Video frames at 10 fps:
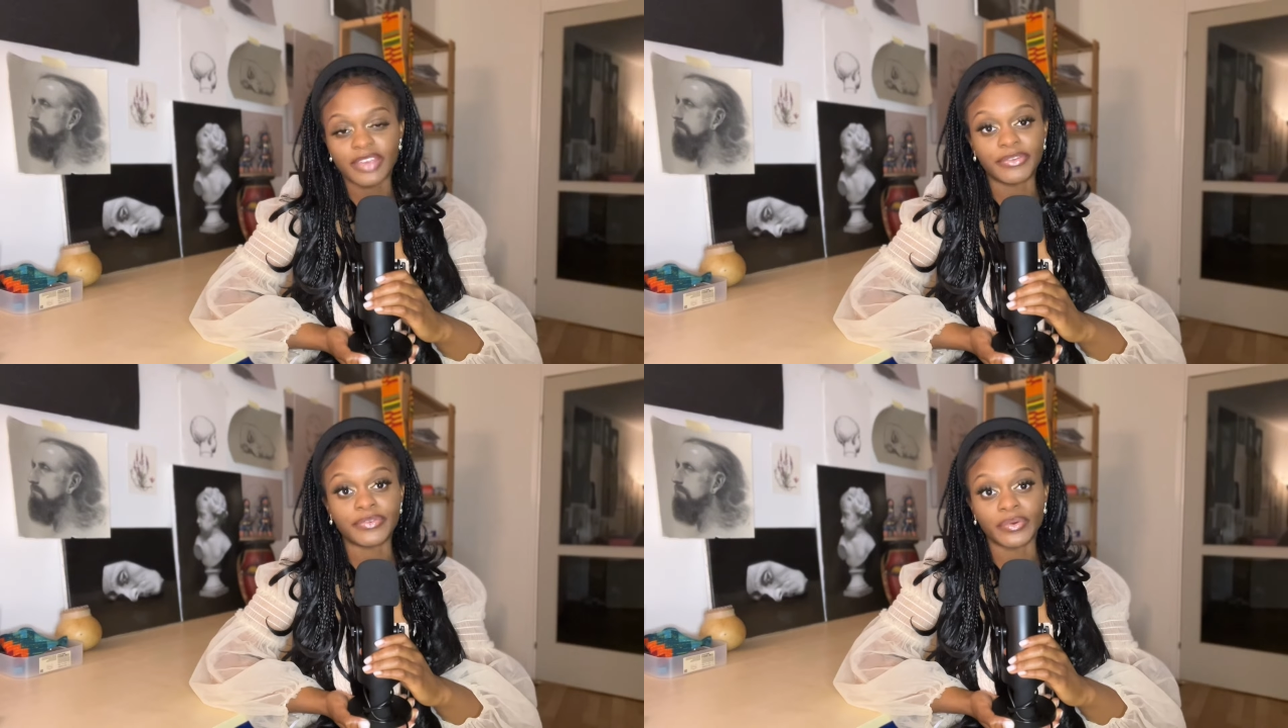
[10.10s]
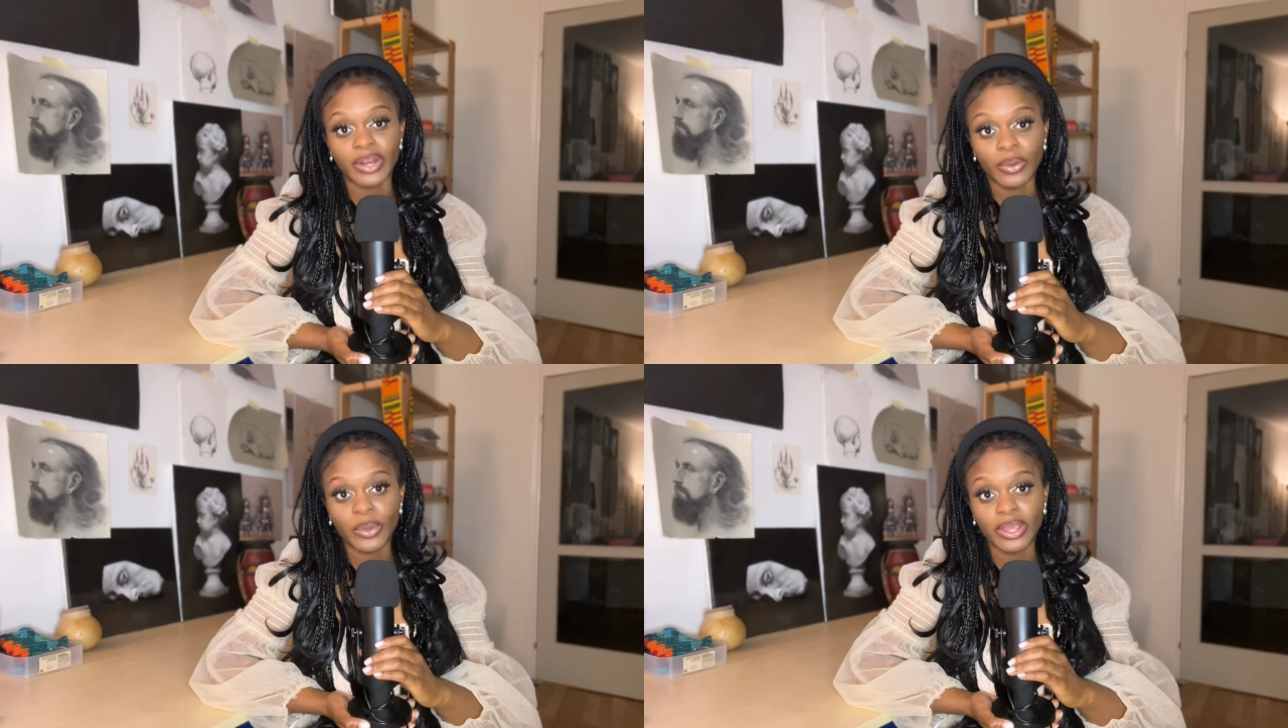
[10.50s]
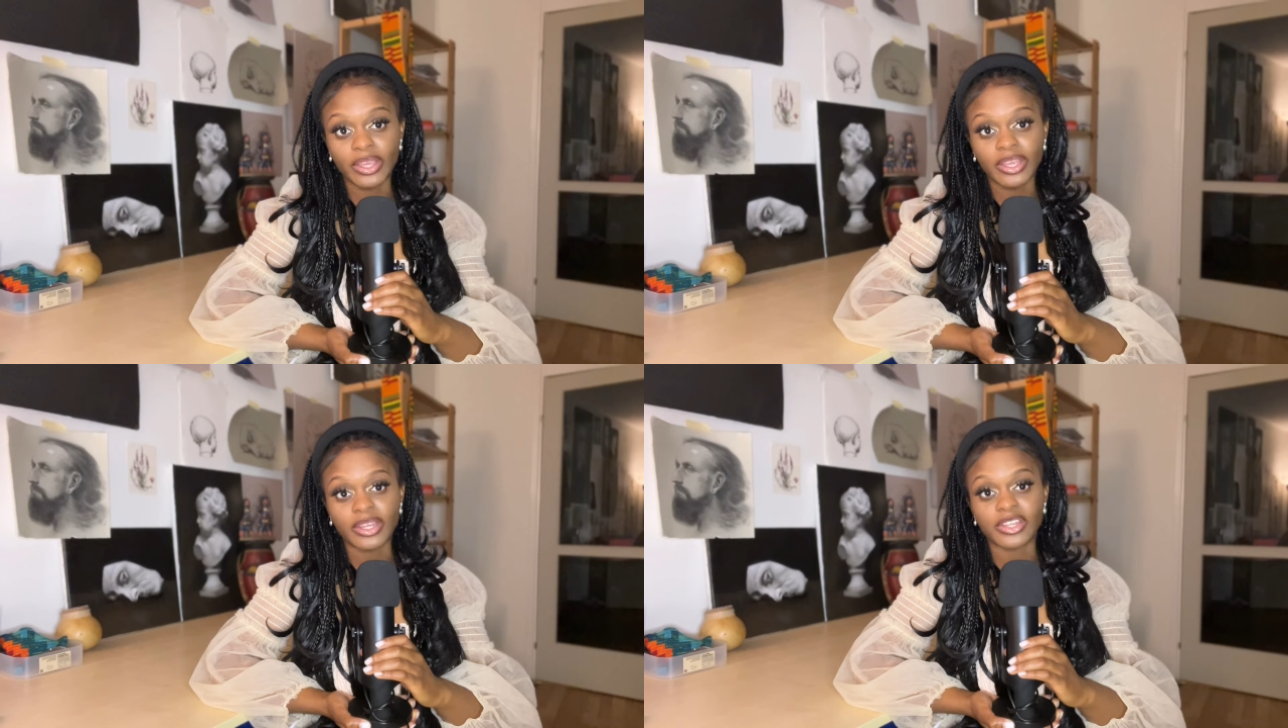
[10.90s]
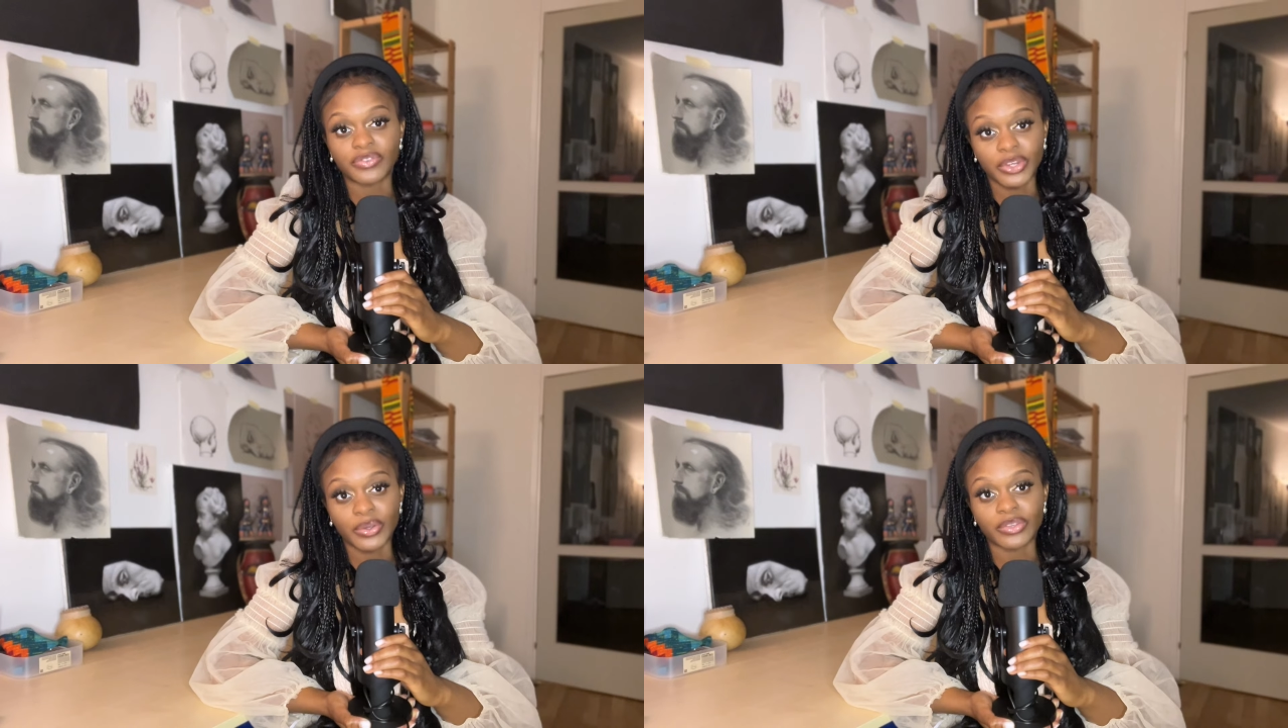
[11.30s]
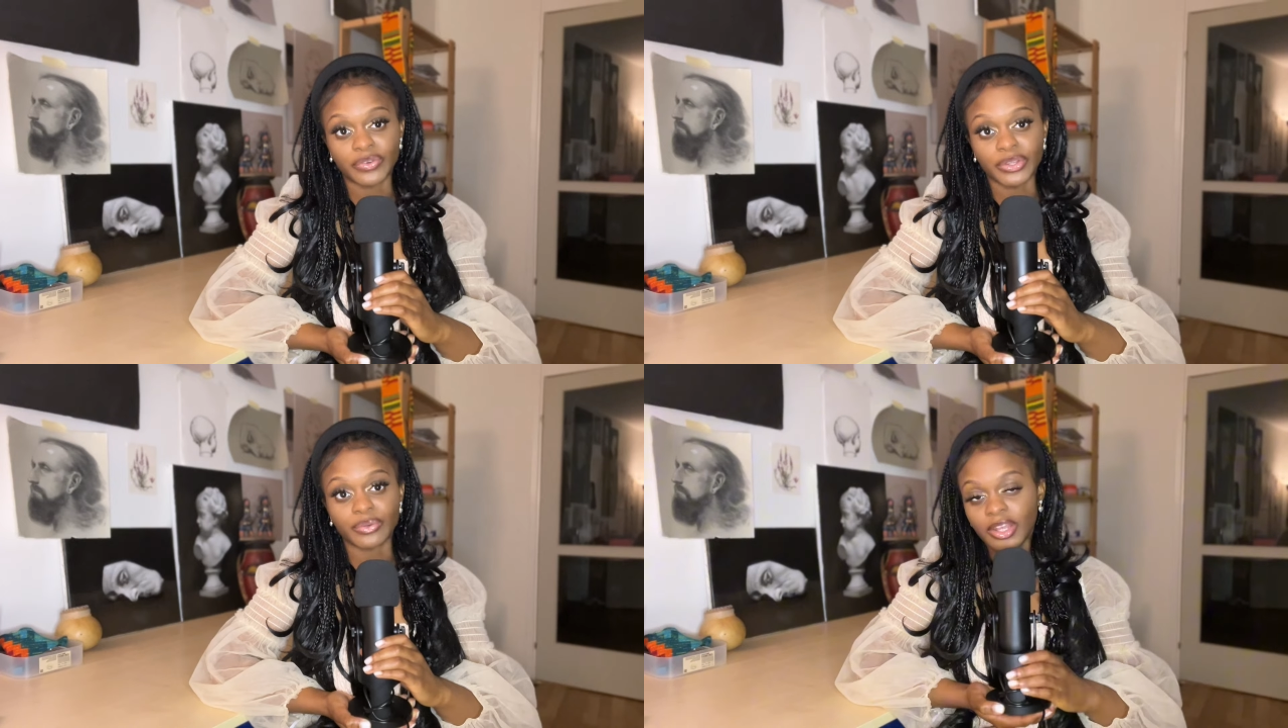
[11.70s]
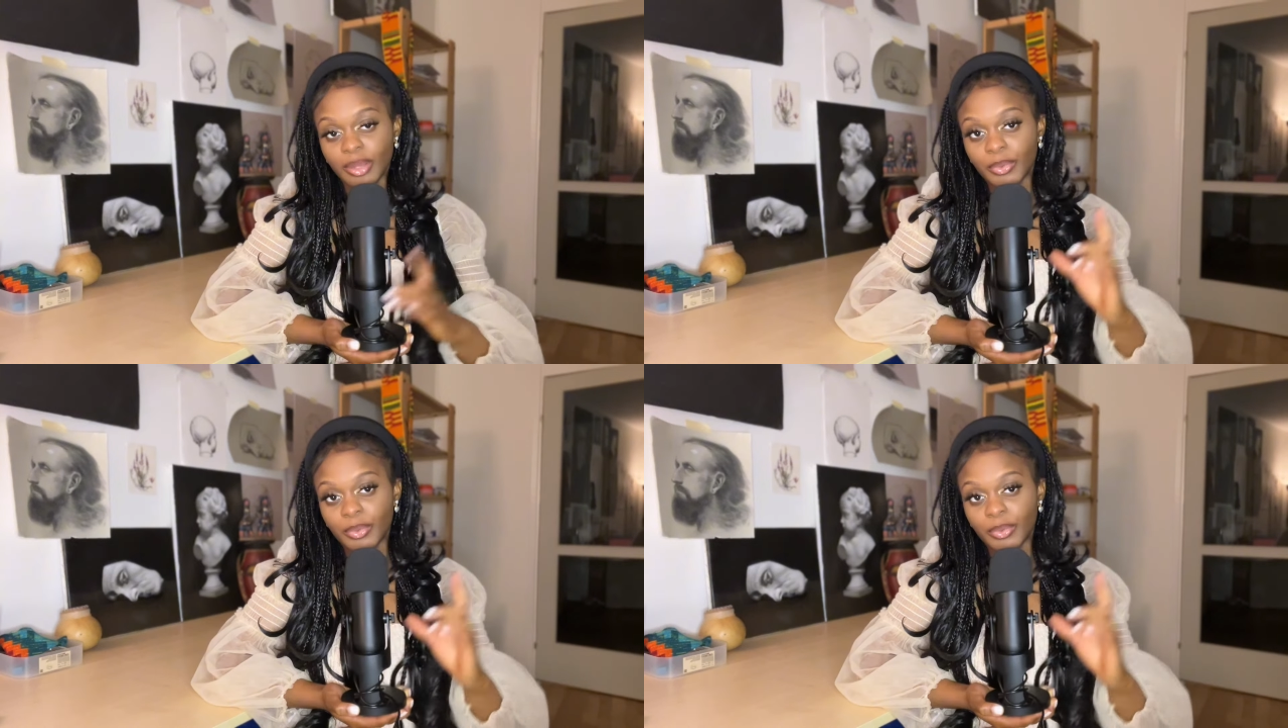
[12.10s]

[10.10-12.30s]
feel that way, this video is for you. Number